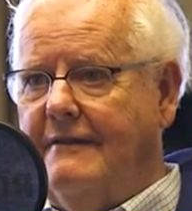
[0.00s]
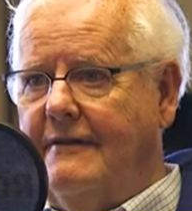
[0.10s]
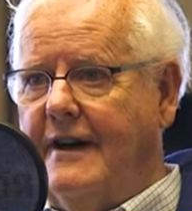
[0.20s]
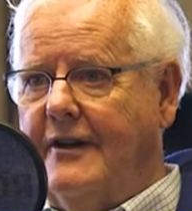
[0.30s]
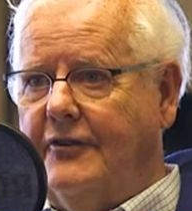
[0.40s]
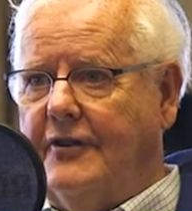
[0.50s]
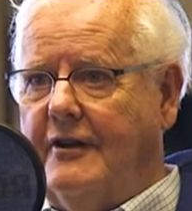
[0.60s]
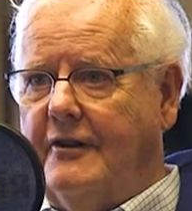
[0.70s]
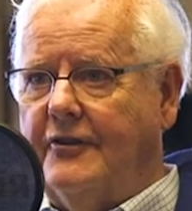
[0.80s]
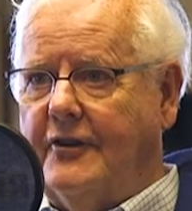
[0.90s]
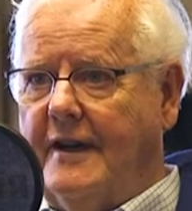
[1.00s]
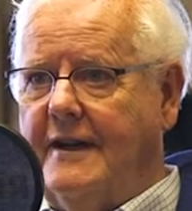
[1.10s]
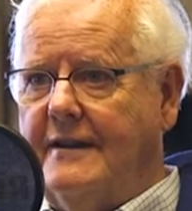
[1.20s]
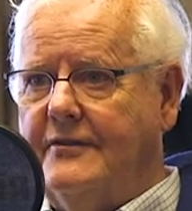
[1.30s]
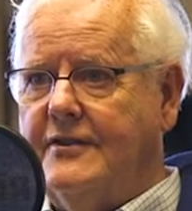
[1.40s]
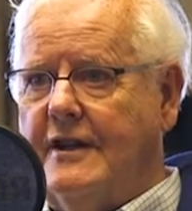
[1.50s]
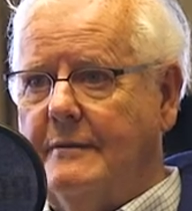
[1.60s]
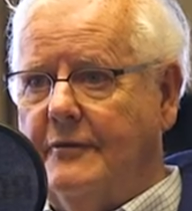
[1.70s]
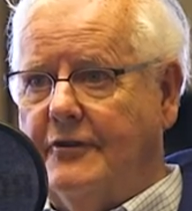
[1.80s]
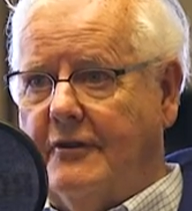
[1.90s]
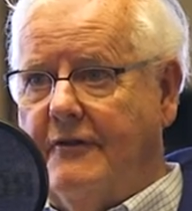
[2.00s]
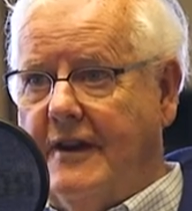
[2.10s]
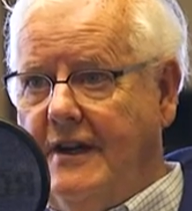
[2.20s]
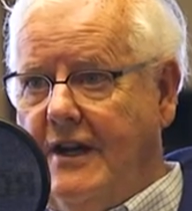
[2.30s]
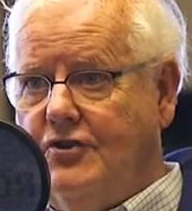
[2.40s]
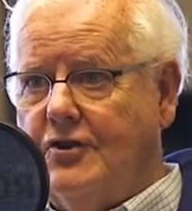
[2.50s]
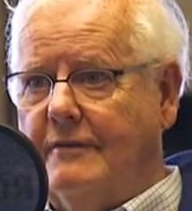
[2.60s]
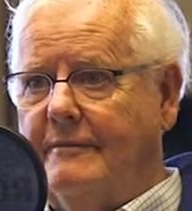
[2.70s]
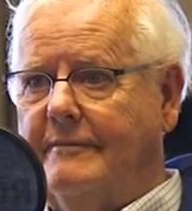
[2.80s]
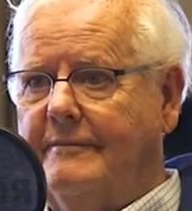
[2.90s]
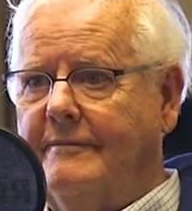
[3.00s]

very seriously in terms of the nation.